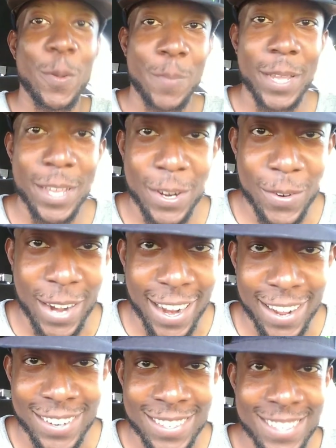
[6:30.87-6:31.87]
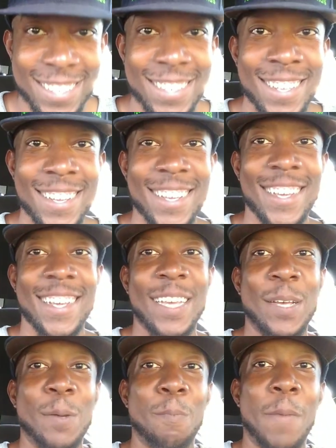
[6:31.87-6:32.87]
being around,
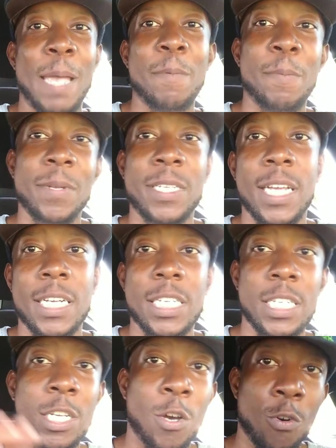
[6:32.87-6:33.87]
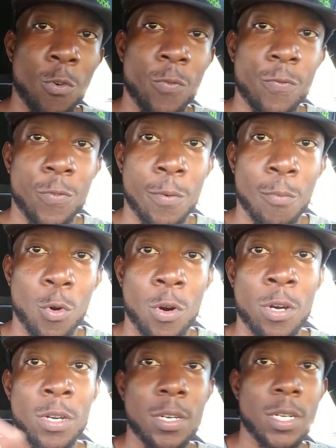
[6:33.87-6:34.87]
maybe potentially going for
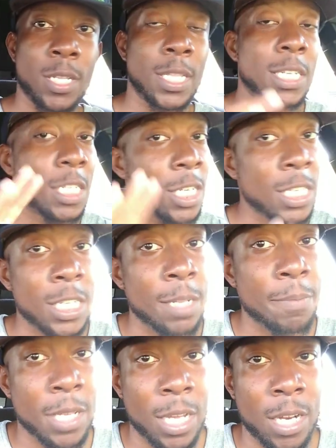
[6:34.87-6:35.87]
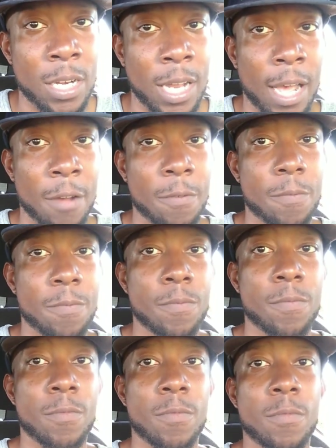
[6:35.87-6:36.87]
more, and this is just in the beginning now.
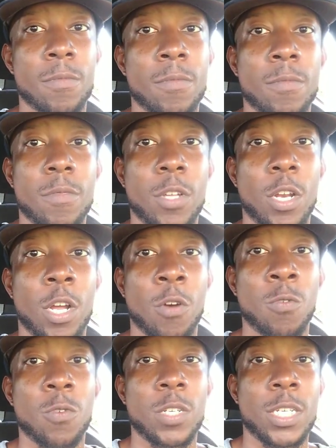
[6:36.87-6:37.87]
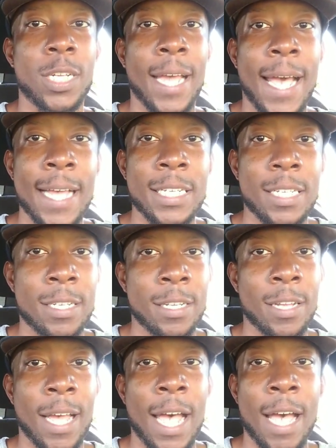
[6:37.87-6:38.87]
You know, she has to
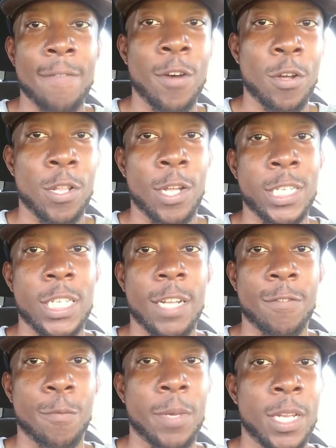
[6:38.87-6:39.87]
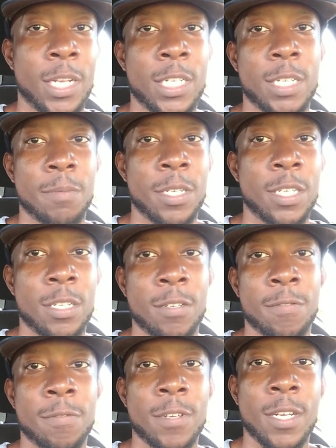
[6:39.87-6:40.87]
have all that stuff: obedient,
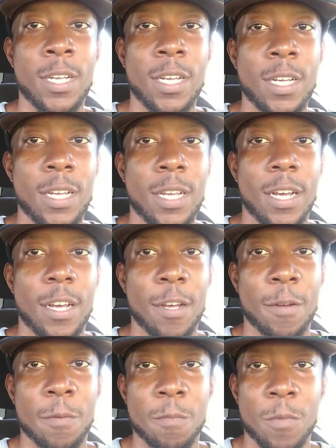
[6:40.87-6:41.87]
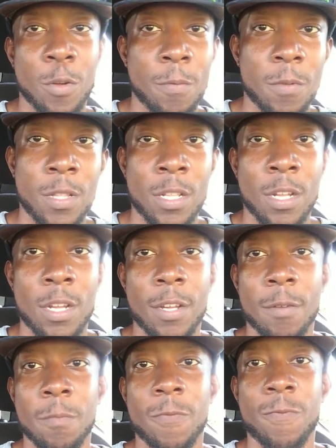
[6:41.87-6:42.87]
submissive, um,
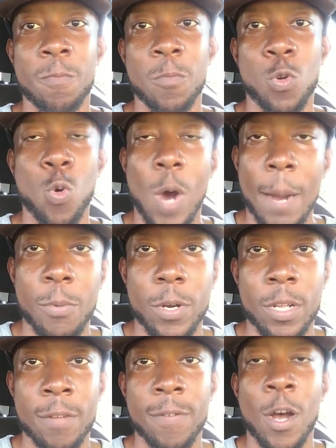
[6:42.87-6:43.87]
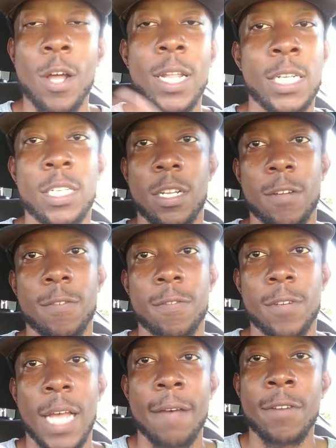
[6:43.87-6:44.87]
um, cooperative, all that stuff.
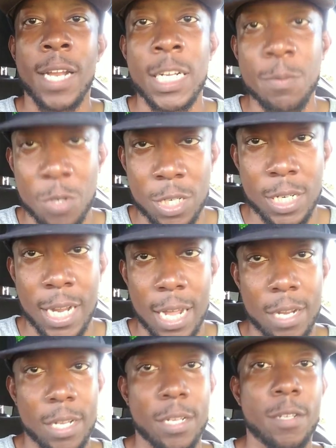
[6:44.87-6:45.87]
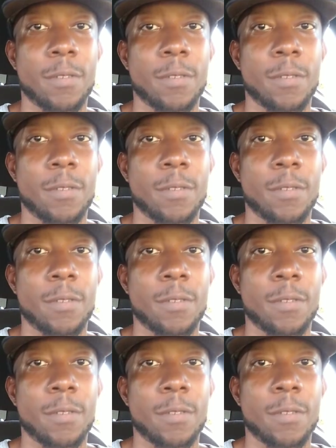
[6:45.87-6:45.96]
Have a nice personality.